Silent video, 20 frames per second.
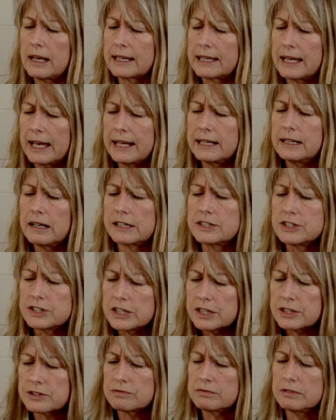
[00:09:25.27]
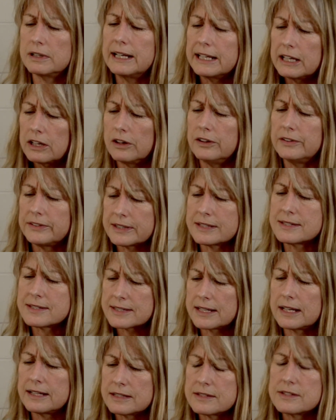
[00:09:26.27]
again, I just really got this
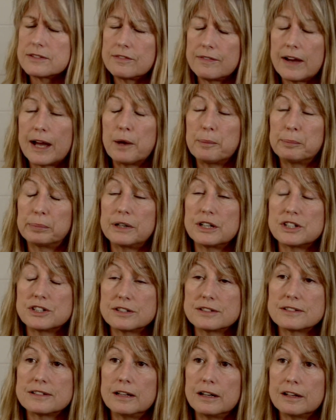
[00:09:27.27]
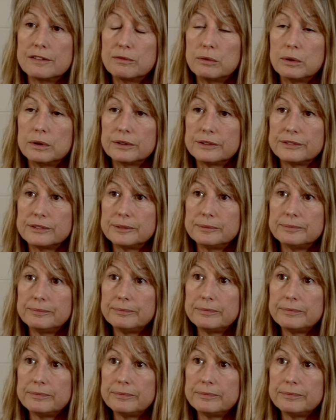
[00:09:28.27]
sense of how precious life was,